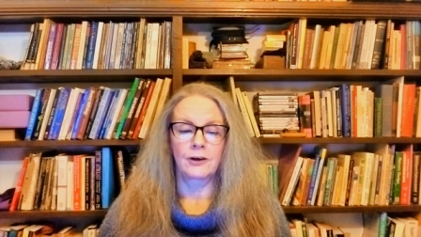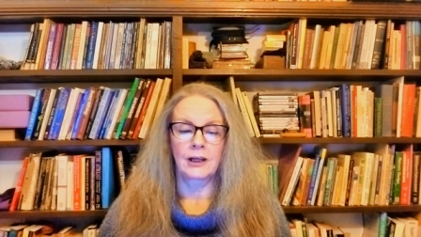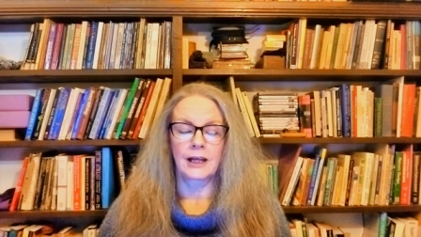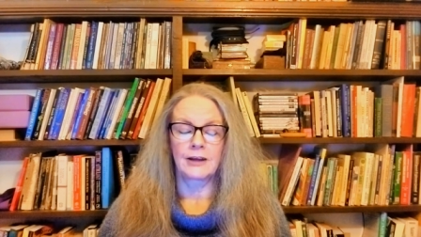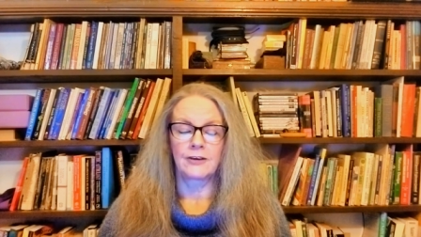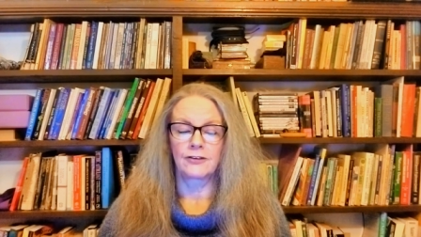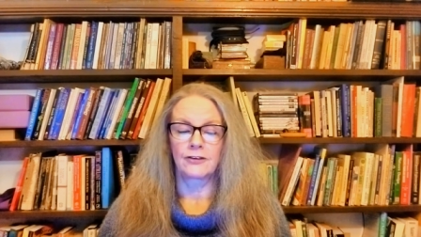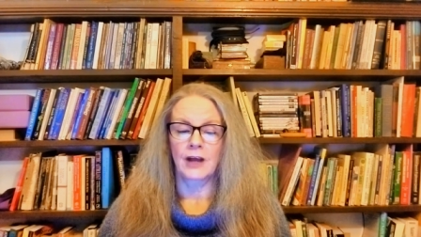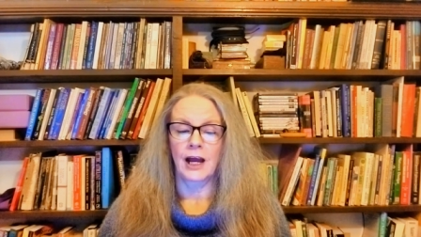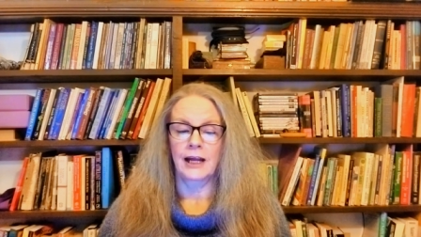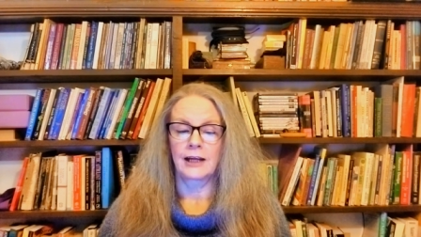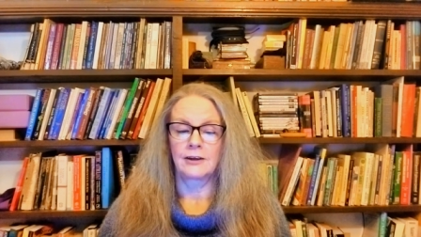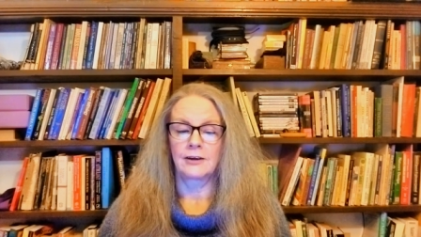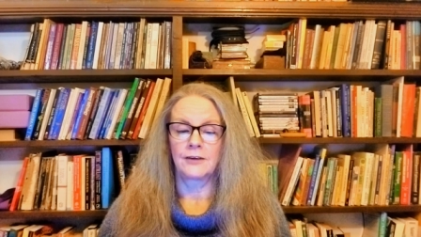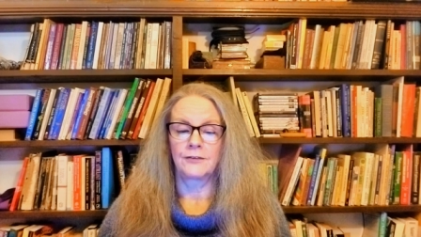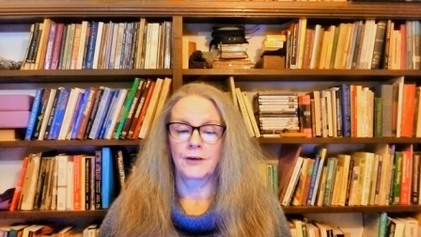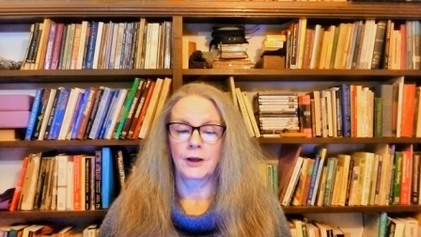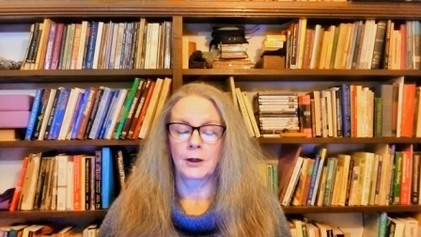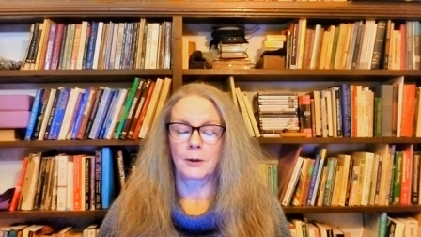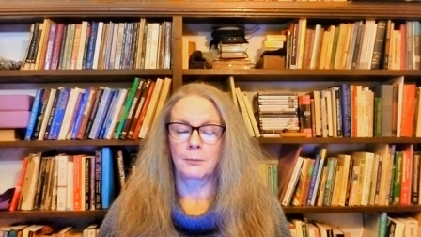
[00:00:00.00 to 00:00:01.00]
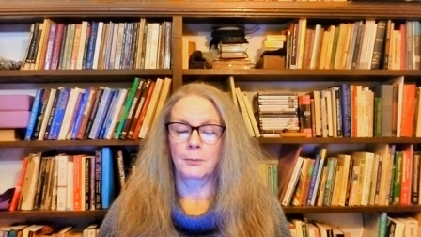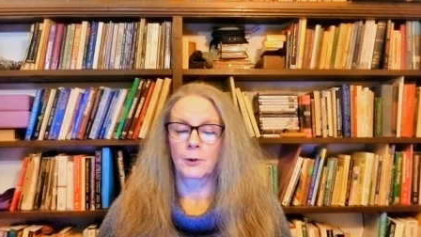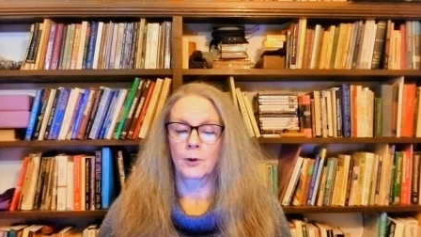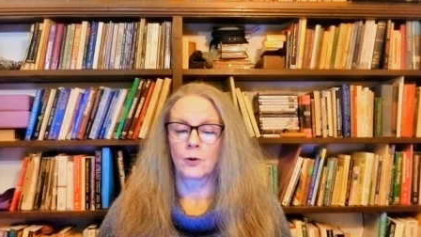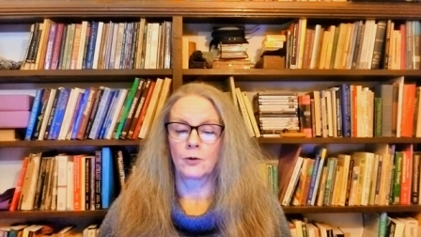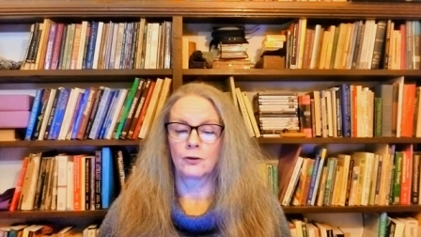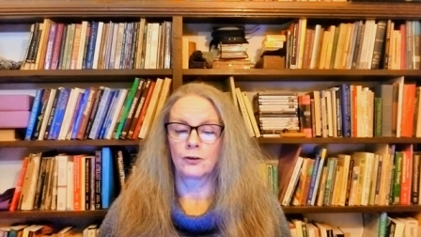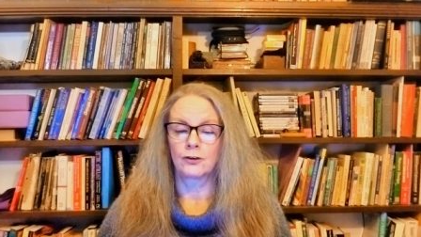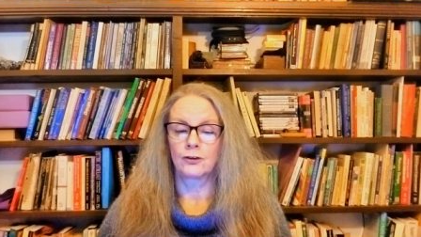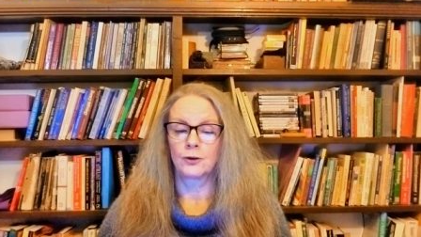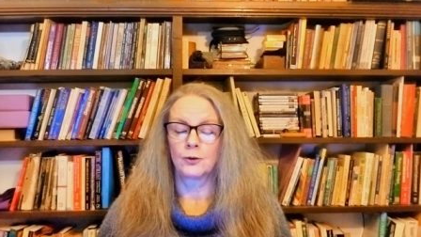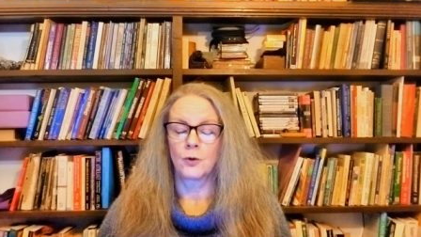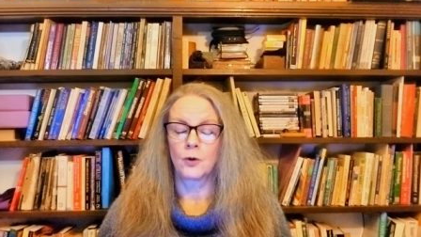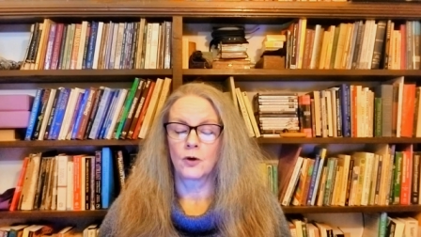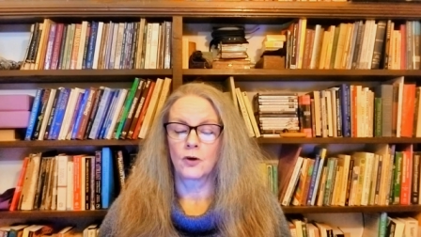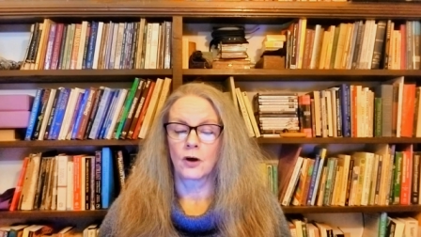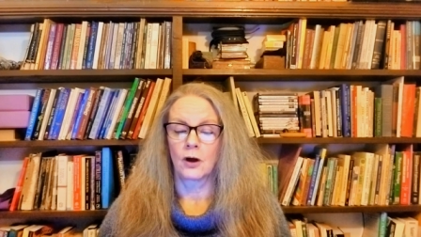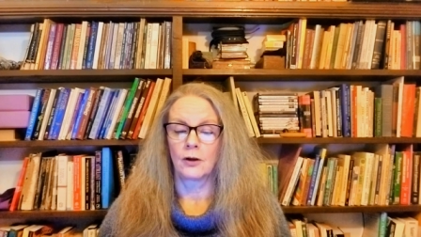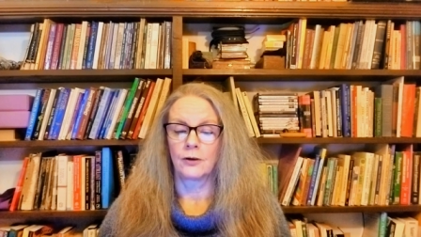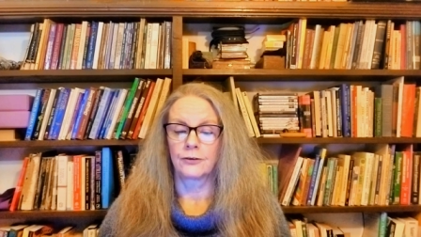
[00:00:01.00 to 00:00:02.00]
and scientific approach to
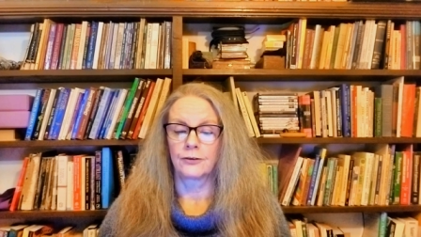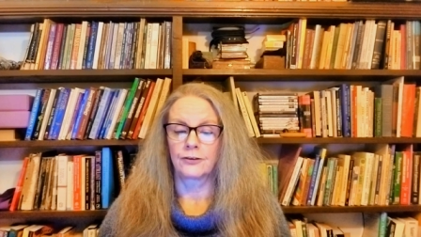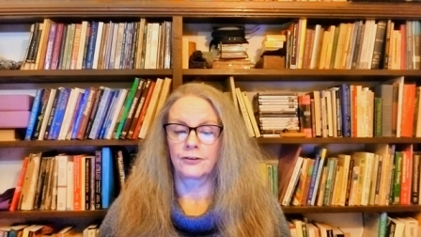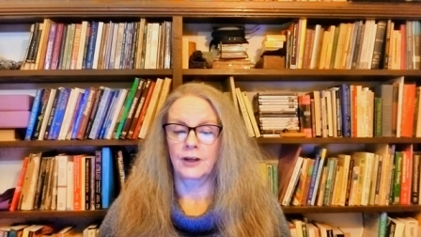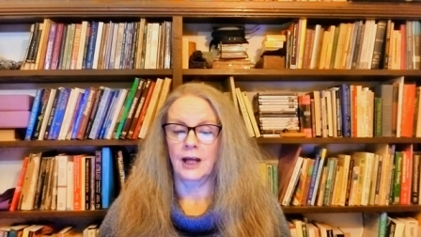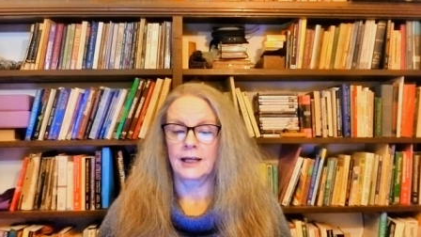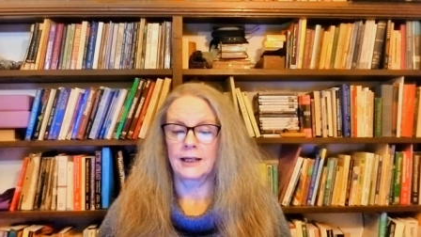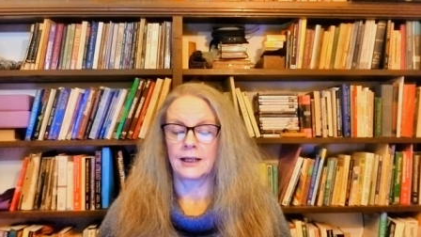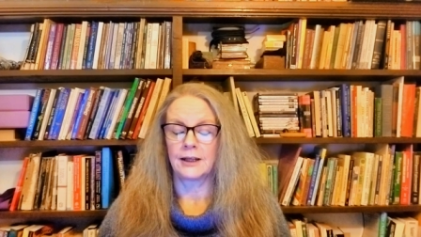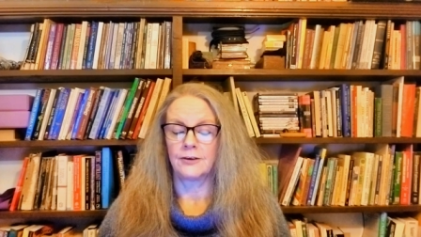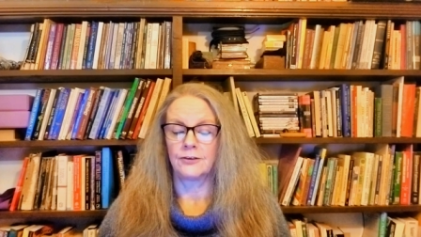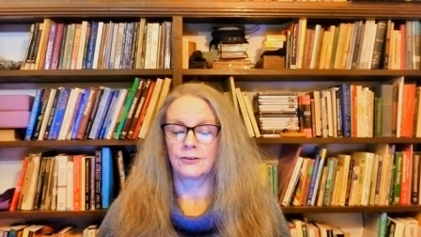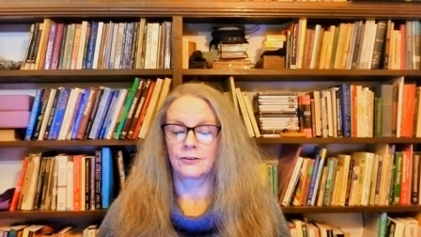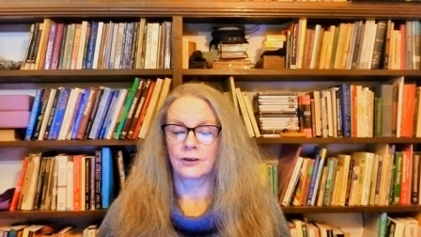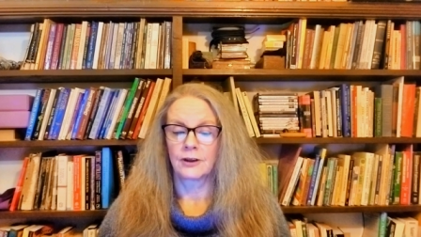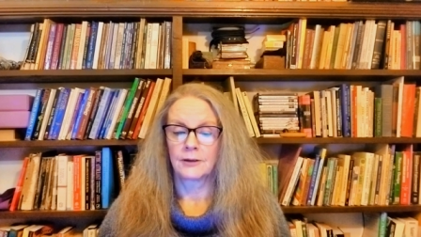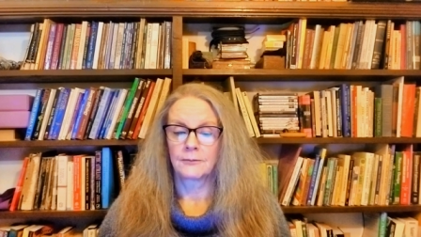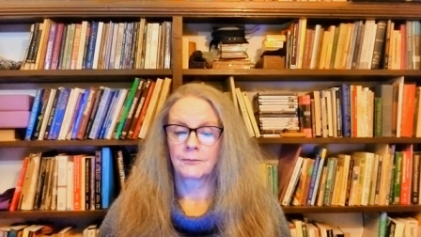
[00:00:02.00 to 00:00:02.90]
occult studies.